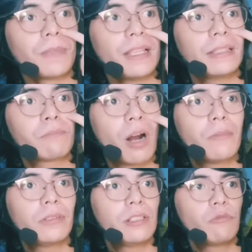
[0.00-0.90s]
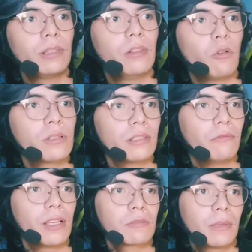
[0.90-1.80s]
The properties with lowest
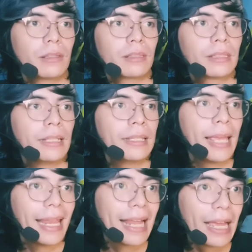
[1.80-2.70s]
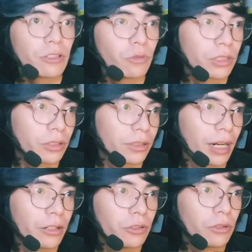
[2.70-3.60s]
investment and highest
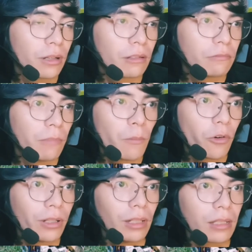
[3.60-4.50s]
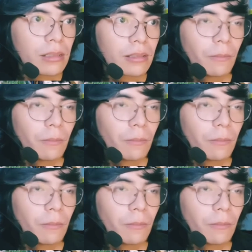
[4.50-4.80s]
return are memorial lots.